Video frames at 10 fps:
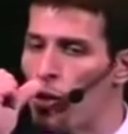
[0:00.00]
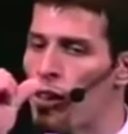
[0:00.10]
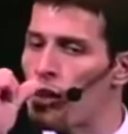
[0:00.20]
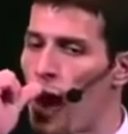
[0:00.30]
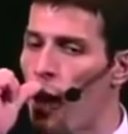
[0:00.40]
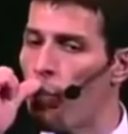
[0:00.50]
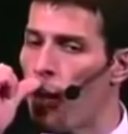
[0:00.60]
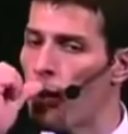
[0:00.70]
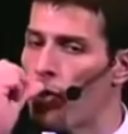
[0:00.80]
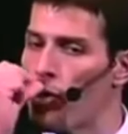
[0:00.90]
between the top
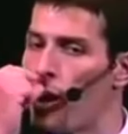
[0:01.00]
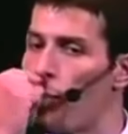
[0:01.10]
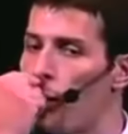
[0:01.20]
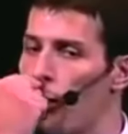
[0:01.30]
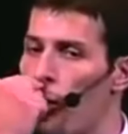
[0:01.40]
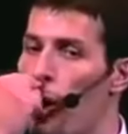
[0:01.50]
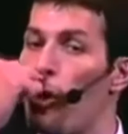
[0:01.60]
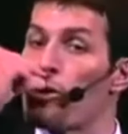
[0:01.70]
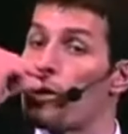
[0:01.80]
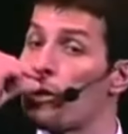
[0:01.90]
part of your lip and your
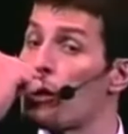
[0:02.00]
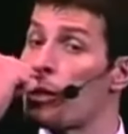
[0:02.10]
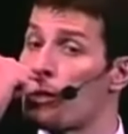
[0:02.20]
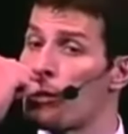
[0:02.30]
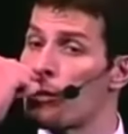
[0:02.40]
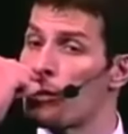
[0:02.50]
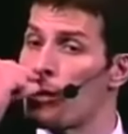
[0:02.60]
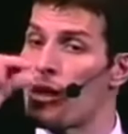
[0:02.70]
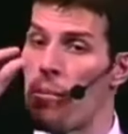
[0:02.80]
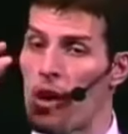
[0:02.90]
nose, this little distance,
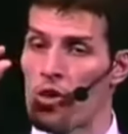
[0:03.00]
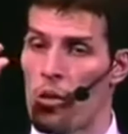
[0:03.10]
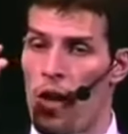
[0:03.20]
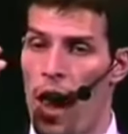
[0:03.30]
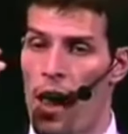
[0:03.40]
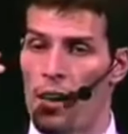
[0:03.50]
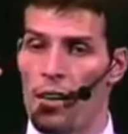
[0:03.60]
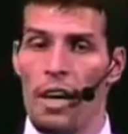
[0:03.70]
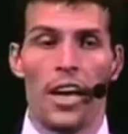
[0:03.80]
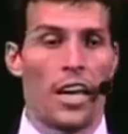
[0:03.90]
the measurement of that,
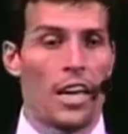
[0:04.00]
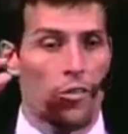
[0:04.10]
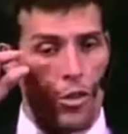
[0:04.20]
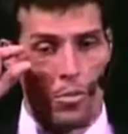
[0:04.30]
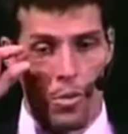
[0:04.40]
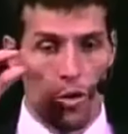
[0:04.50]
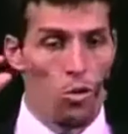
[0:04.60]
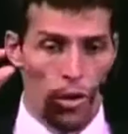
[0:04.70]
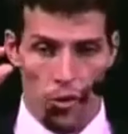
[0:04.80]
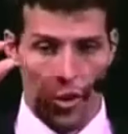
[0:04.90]
if you're
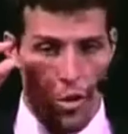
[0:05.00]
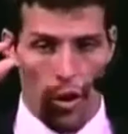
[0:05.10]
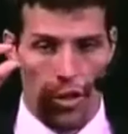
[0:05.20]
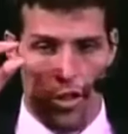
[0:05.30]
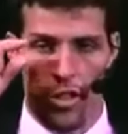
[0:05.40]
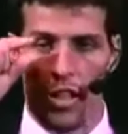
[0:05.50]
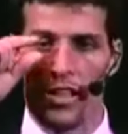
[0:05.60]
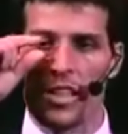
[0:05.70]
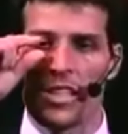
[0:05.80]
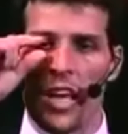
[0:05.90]
beautiful,
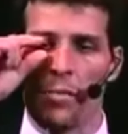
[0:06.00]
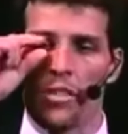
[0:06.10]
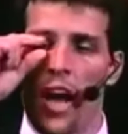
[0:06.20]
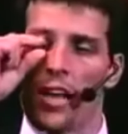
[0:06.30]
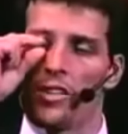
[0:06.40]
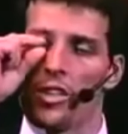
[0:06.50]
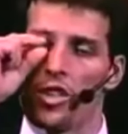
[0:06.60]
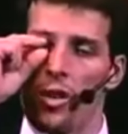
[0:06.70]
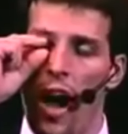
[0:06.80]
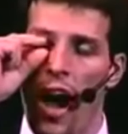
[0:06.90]
gorgeous, is the same size
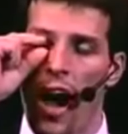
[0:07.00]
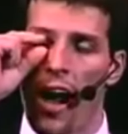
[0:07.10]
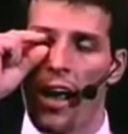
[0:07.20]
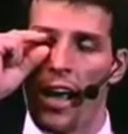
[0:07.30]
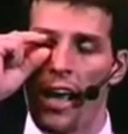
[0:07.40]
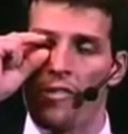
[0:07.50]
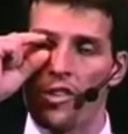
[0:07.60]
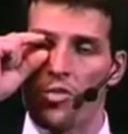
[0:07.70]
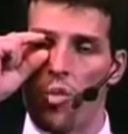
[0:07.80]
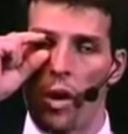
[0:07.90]
as your eye.
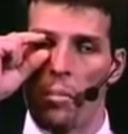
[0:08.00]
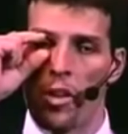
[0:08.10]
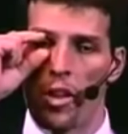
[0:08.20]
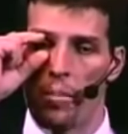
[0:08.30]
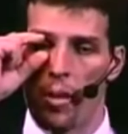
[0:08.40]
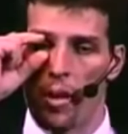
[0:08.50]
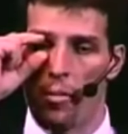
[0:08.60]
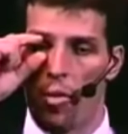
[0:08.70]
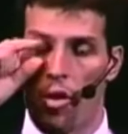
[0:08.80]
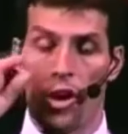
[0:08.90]
If it's 1
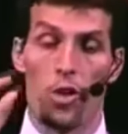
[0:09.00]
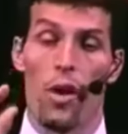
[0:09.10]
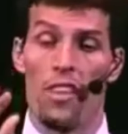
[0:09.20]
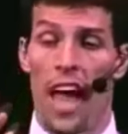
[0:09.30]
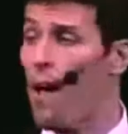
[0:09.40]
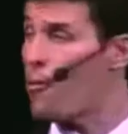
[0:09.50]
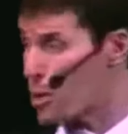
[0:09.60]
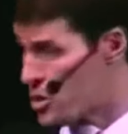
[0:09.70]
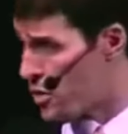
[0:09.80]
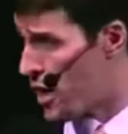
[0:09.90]
millimeter more, you have an
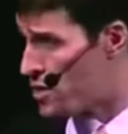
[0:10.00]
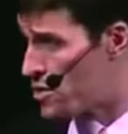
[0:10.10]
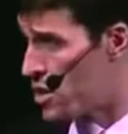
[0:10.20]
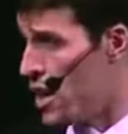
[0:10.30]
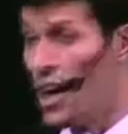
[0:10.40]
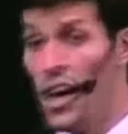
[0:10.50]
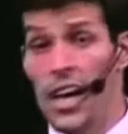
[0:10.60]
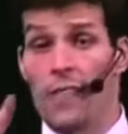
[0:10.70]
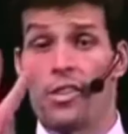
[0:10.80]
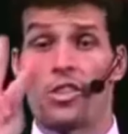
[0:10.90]
average face.
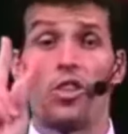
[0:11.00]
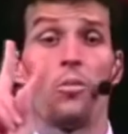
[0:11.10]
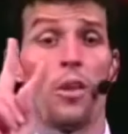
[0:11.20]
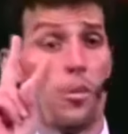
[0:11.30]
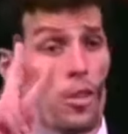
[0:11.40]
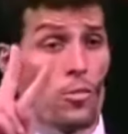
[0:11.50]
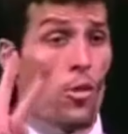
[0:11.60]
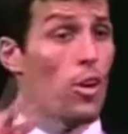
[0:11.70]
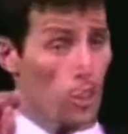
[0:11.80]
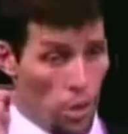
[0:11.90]
If it's 2 millimeters
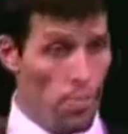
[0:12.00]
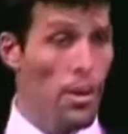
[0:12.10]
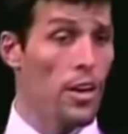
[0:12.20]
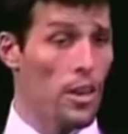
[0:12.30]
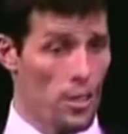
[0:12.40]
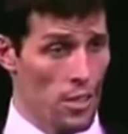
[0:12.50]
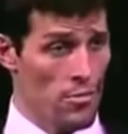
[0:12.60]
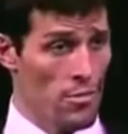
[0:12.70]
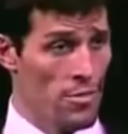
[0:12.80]
more, you are butt ugly.